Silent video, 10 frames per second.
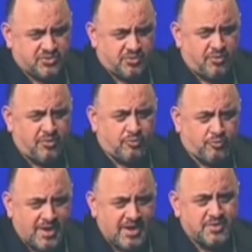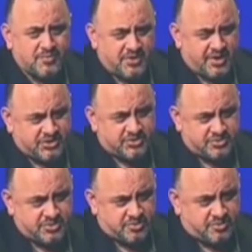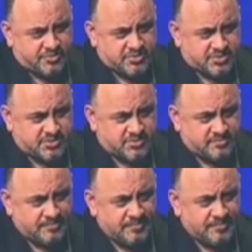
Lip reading: are all random textured surfaces.